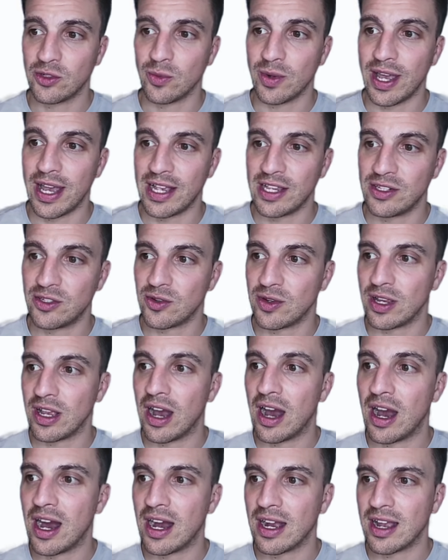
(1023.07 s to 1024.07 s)
We're answering,
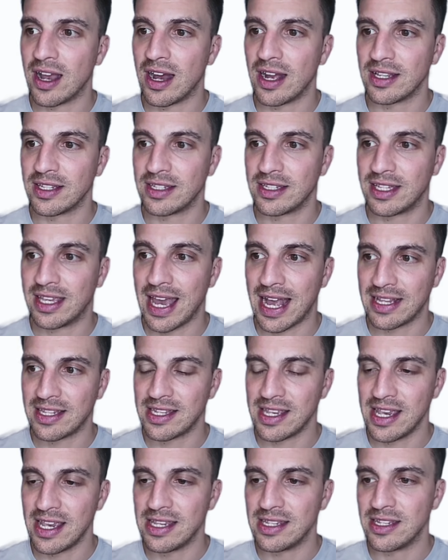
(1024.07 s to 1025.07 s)
are cats
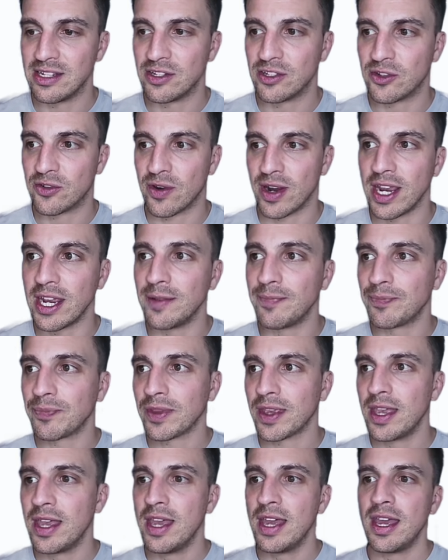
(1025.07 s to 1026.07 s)
easy to train?
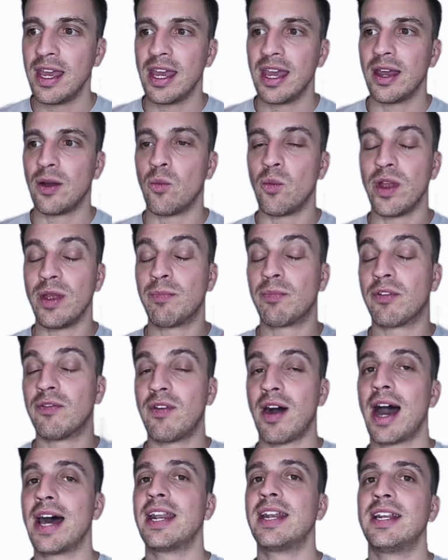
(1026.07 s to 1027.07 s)
We
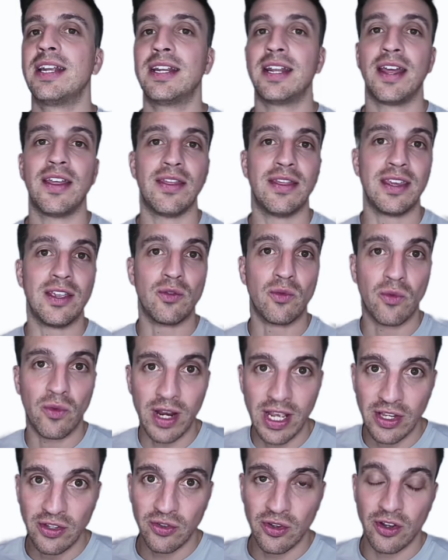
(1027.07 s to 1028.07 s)
provided it the
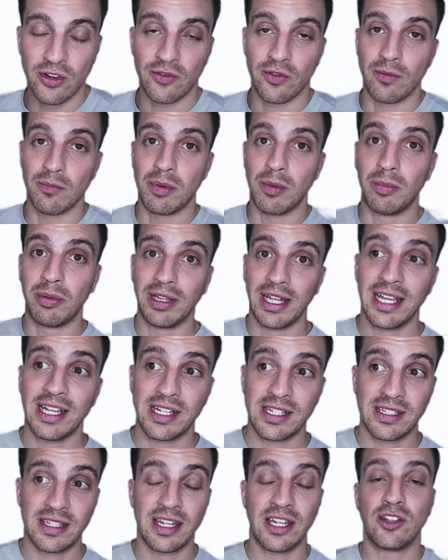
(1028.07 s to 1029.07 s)
research from
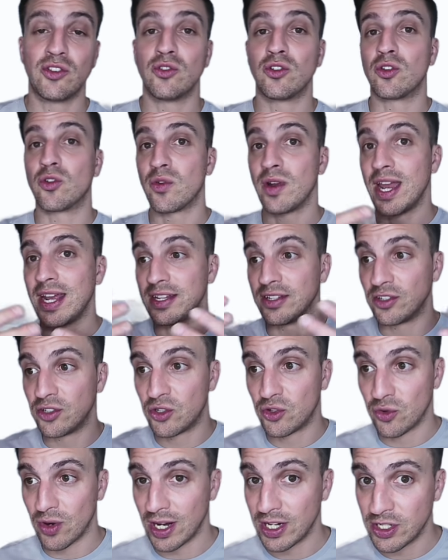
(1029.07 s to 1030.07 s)
Perplexity to create a
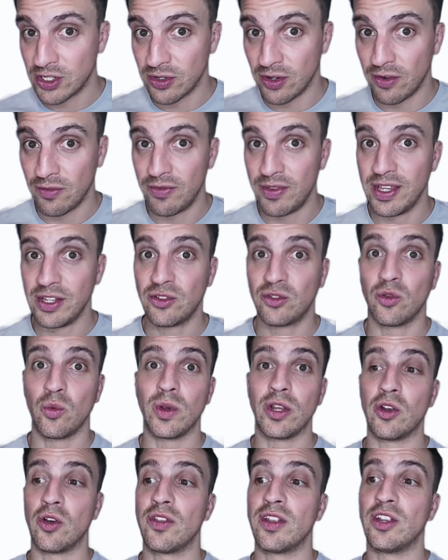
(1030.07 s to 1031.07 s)
structure of this, so we
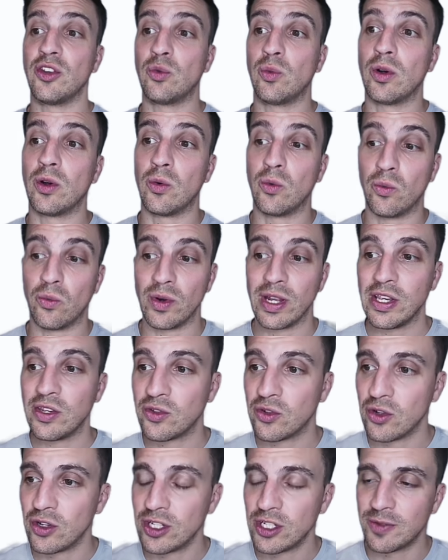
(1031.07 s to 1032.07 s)
know that it's well
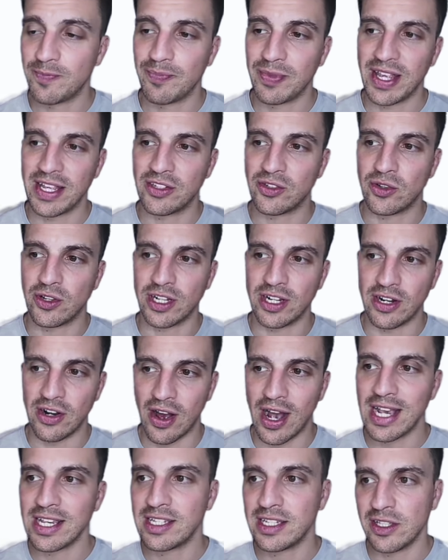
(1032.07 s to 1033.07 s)
researched. It's got a
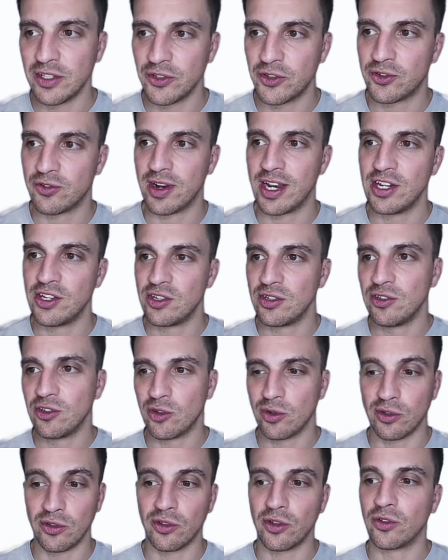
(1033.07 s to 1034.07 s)
nice illustration, so
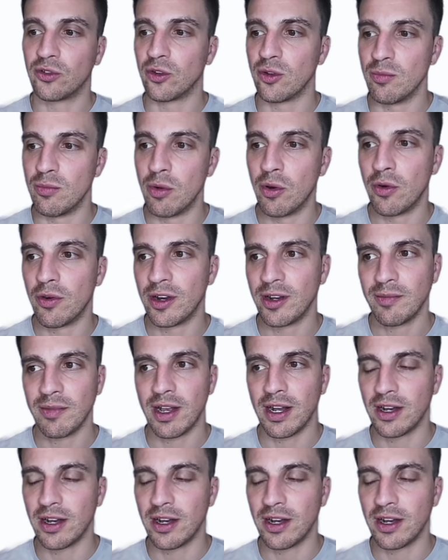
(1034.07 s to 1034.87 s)
it's not so boring.